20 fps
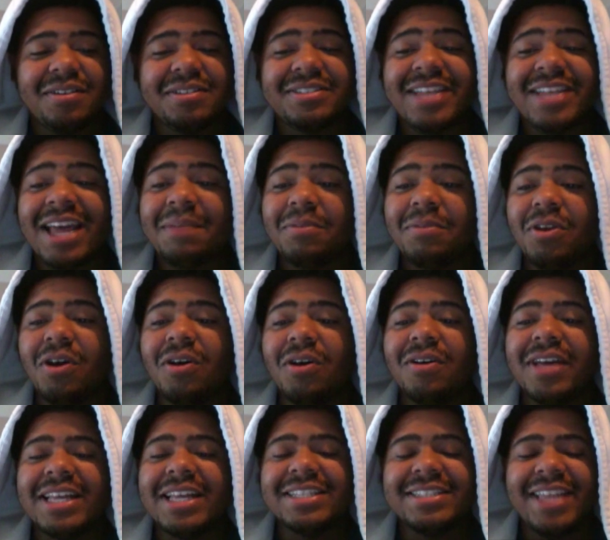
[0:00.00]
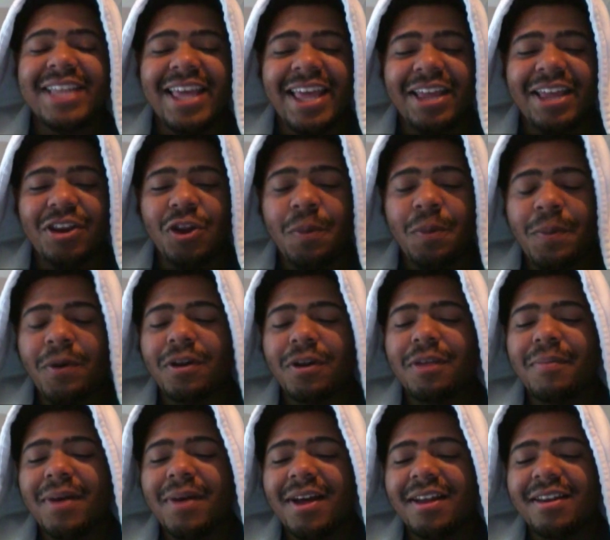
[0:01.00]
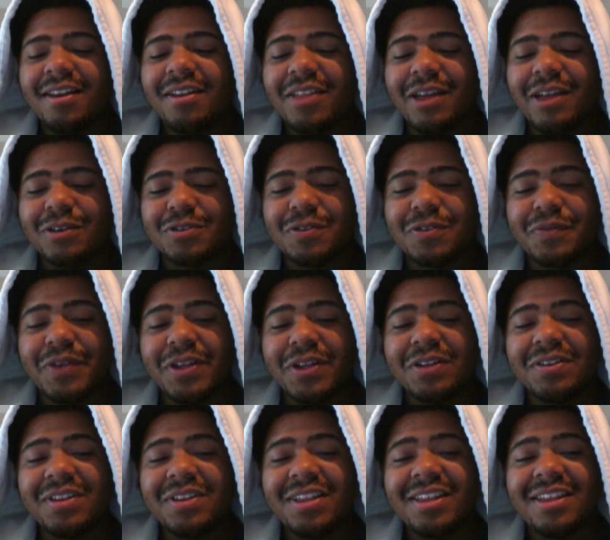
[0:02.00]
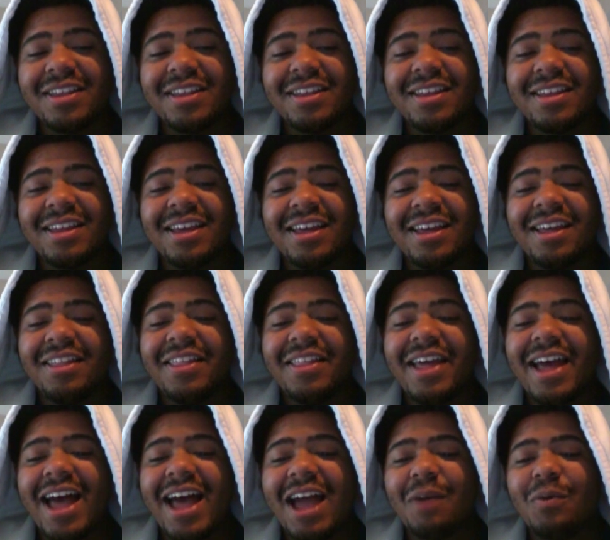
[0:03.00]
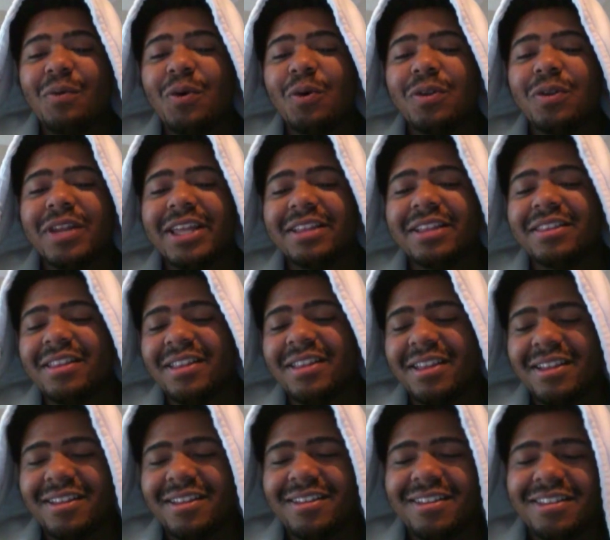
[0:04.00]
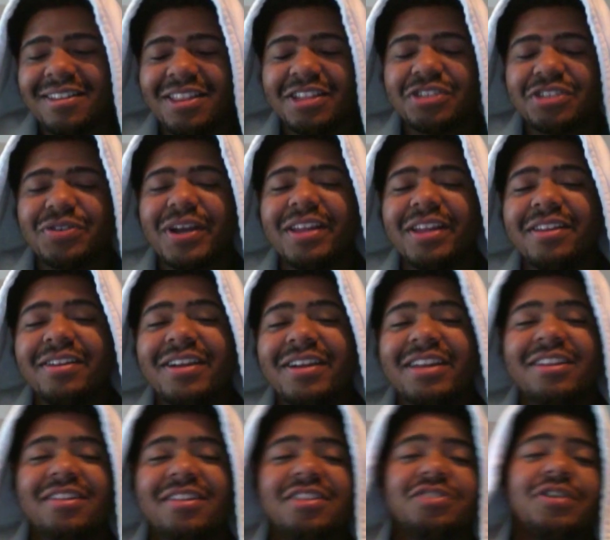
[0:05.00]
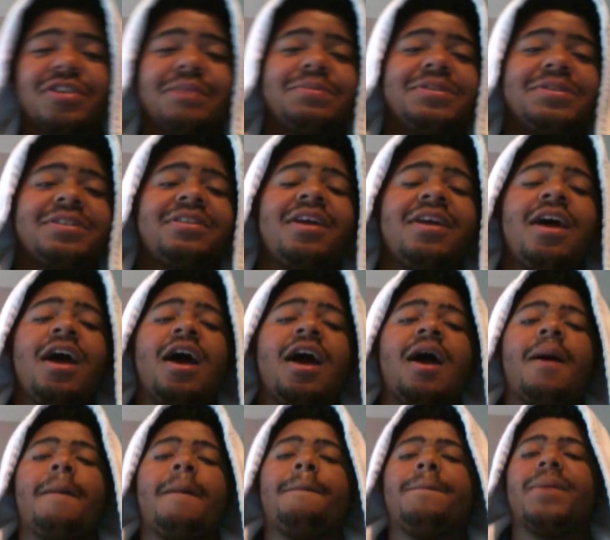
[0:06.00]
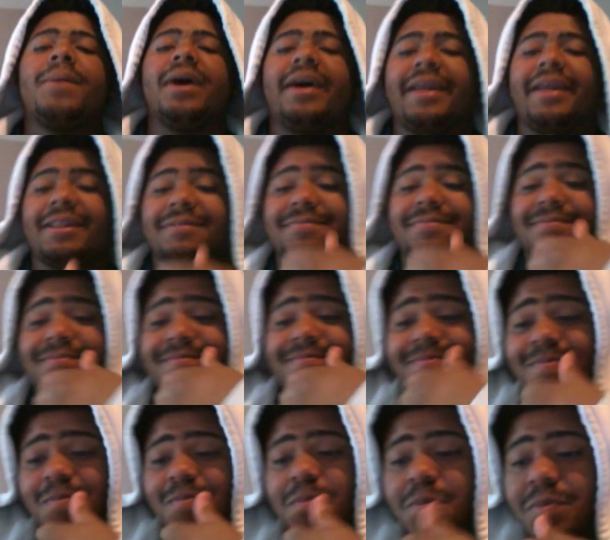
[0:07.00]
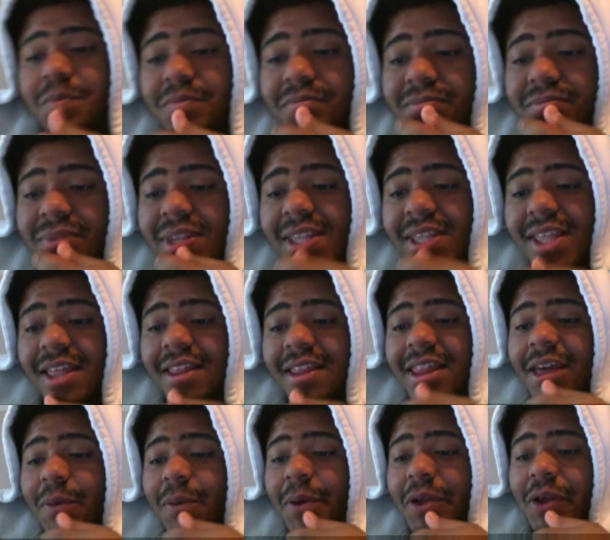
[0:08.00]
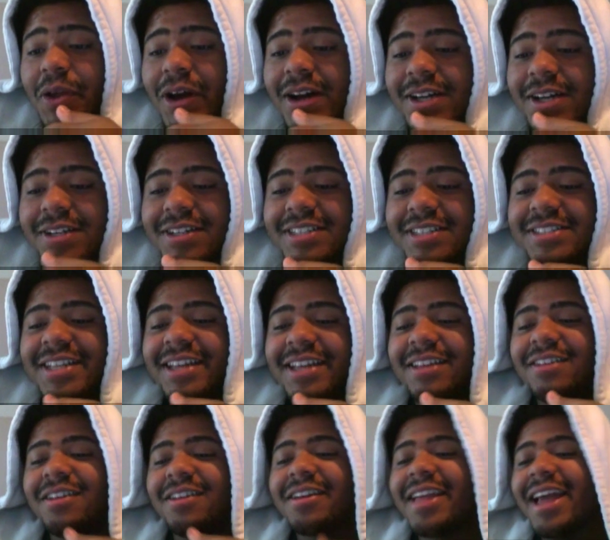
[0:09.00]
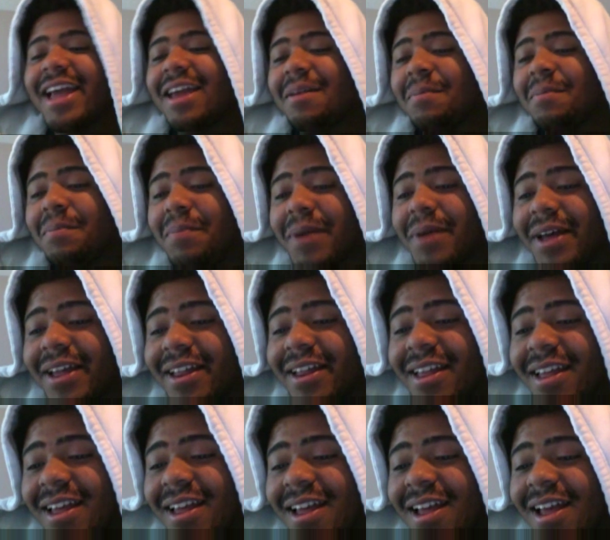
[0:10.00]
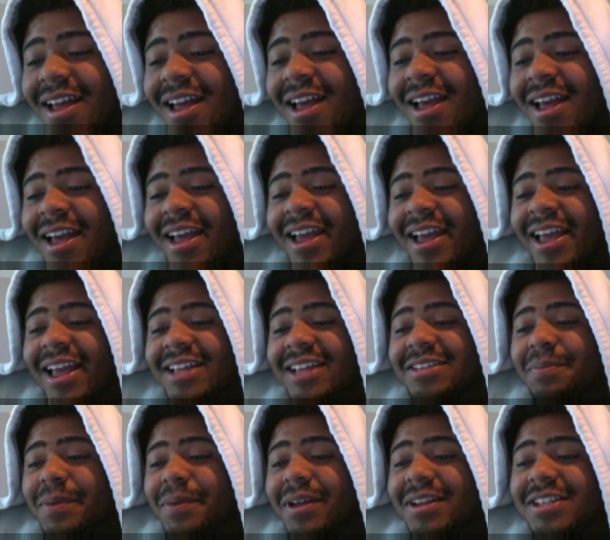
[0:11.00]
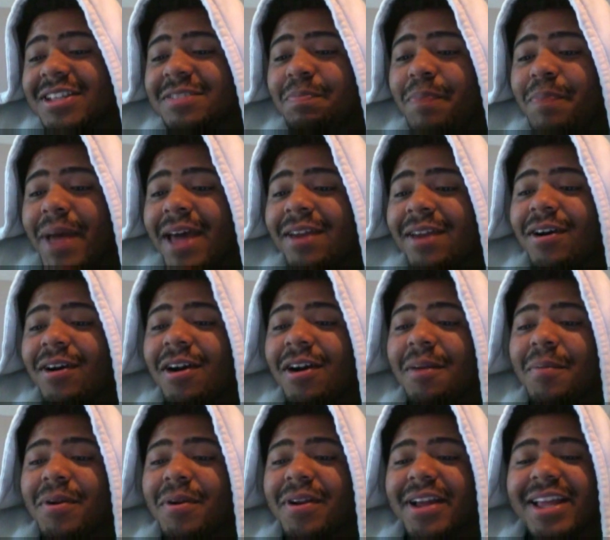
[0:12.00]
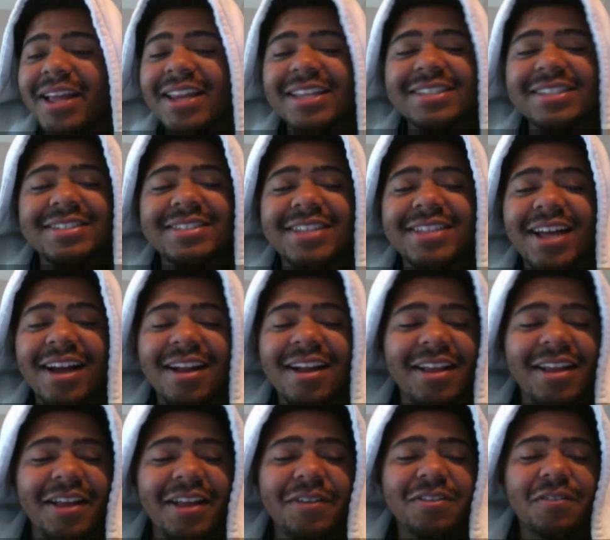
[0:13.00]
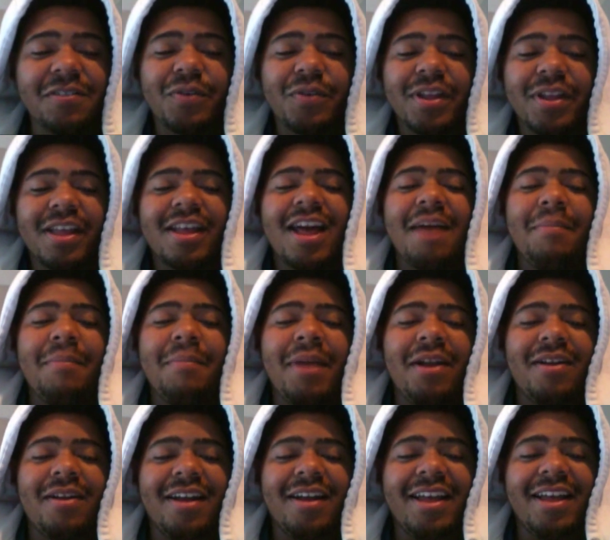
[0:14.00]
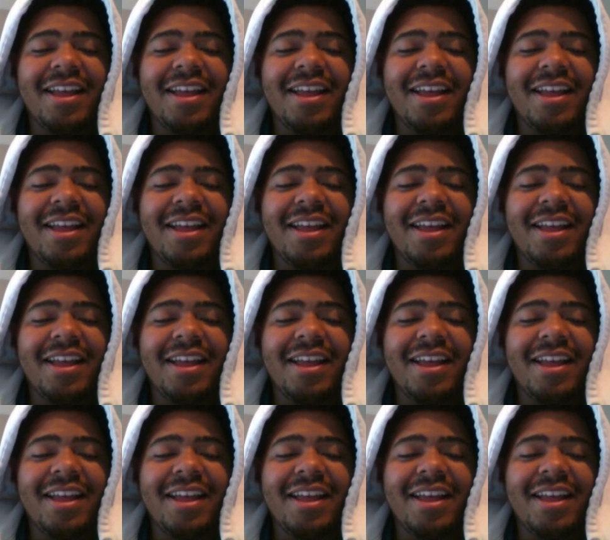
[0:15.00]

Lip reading: Type Null is a new Pokemon that was revealed, that I will link the trailer in the description, but that way y'all can take a look at him. But its ability is battle armor, and it's a freaking Chimera.